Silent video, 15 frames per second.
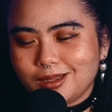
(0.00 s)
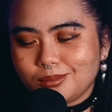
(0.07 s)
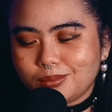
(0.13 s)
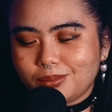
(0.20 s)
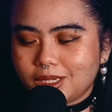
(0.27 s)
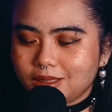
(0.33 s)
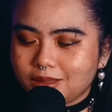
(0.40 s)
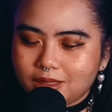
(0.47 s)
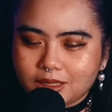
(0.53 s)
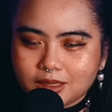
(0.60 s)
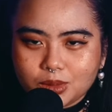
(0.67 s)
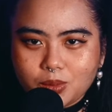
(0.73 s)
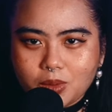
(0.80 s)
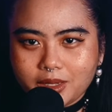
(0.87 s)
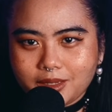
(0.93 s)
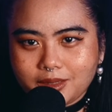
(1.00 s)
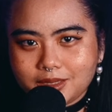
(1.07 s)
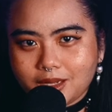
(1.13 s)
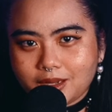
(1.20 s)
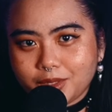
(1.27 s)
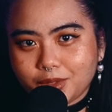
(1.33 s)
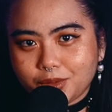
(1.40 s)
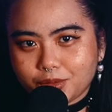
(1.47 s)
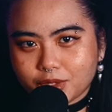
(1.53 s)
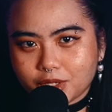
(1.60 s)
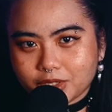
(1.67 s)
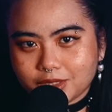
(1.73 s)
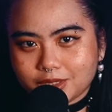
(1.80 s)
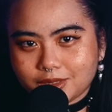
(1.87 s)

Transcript: But it does wine and dine you first.